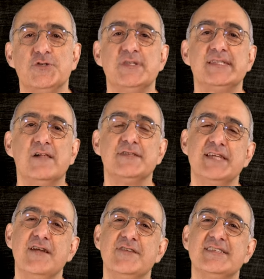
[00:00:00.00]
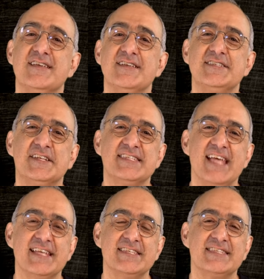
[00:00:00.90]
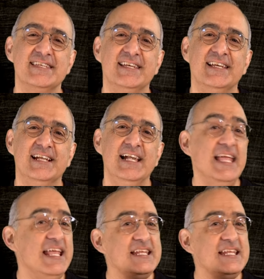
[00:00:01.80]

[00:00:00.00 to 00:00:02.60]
to self-service success. In